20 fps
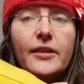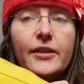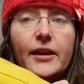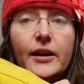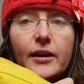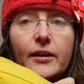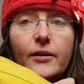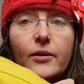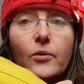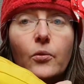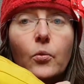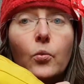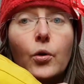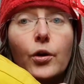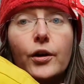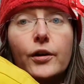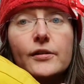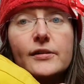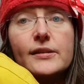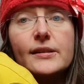the
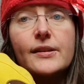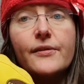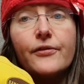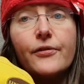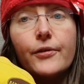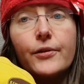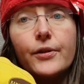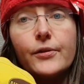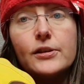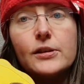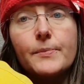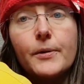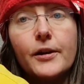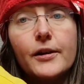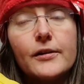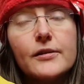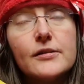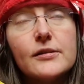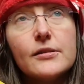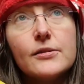words for those
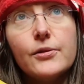parts.